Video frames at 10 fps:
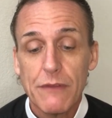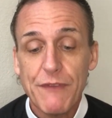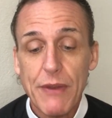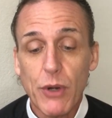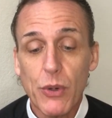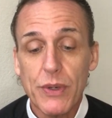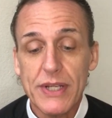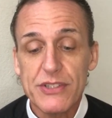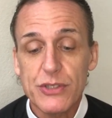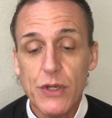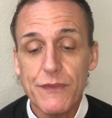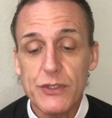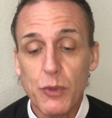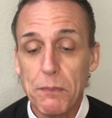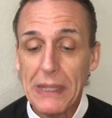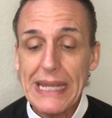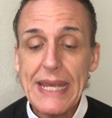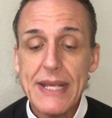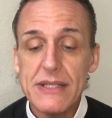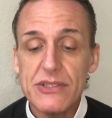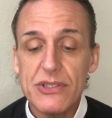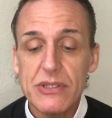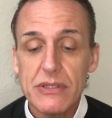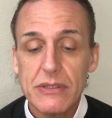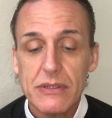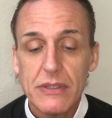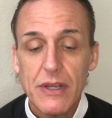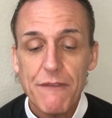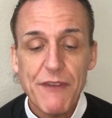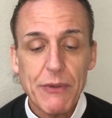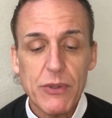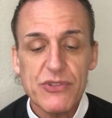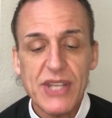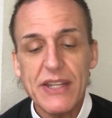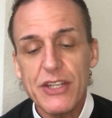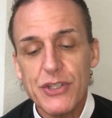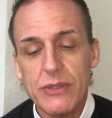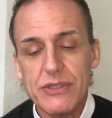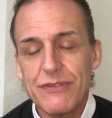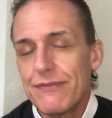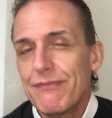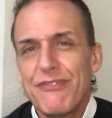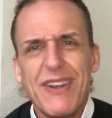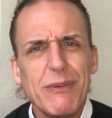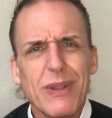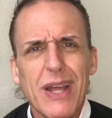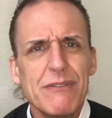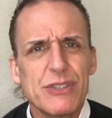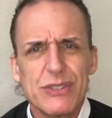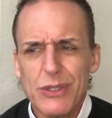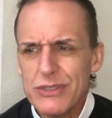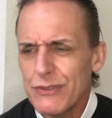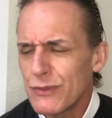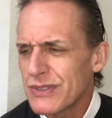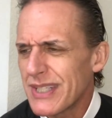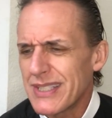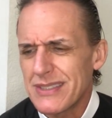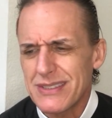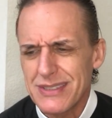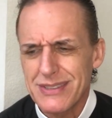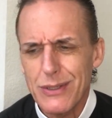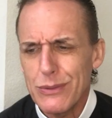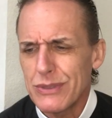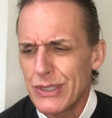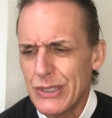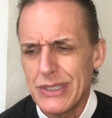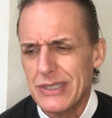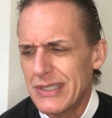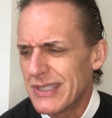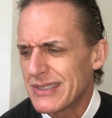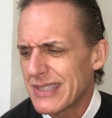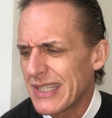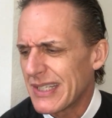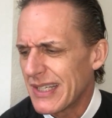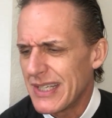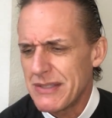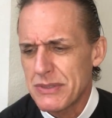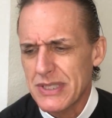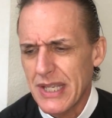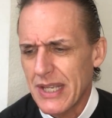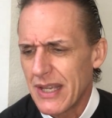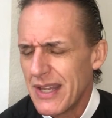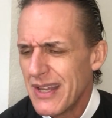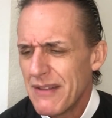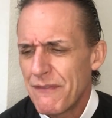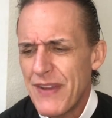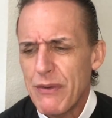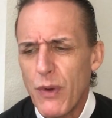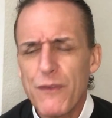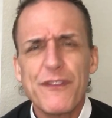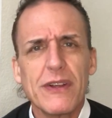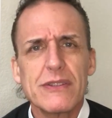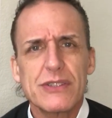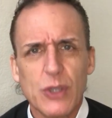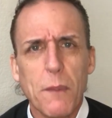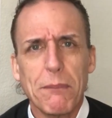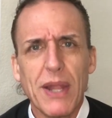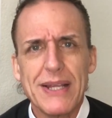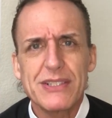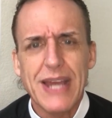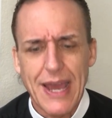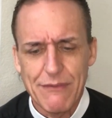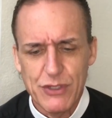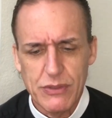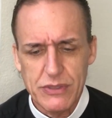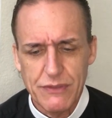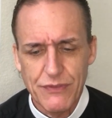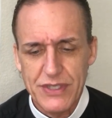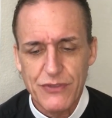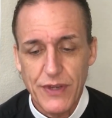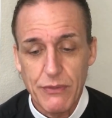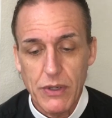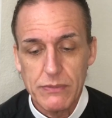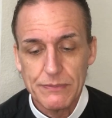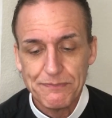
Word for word: Pharaoh and his servants were pleased. Pharaoh said to Joseph, Pharaoh loved Joseph. Joseph was like so good. It's like, he it was like, Pharaoh felt so blessed to have Joseph, this Pharaoh.